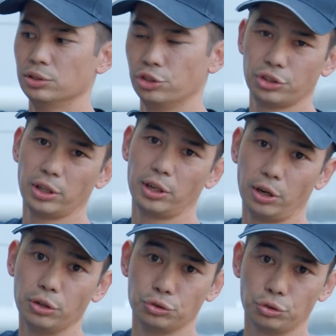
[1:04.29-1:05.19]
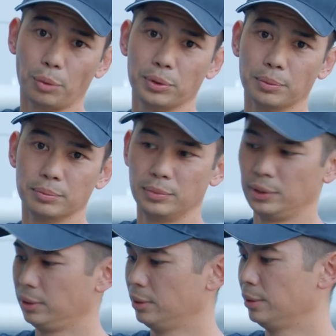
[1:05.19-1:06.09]
just so that I don't drop them.
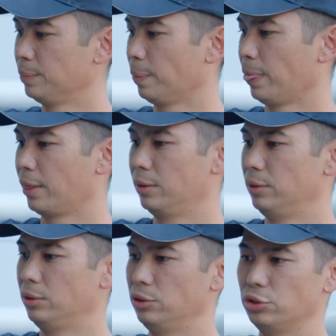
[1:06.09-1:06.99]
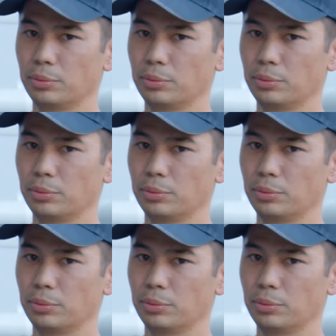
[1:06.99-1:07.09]
So